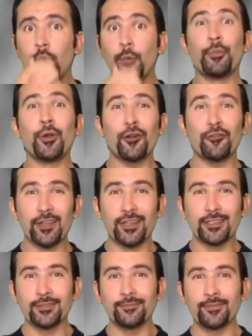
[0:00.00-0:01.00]

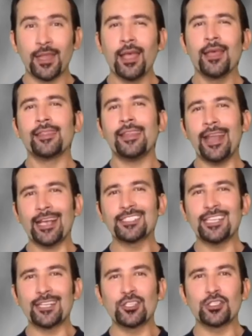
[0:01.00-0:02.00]
Perfect. The next
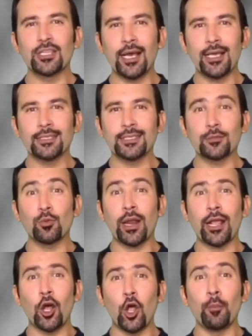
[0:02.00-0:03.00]
exercise is what I
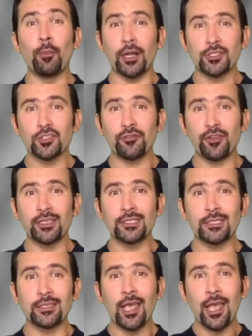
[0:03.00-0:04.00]
call monster
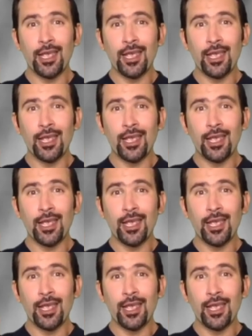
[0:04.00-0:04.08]
faces.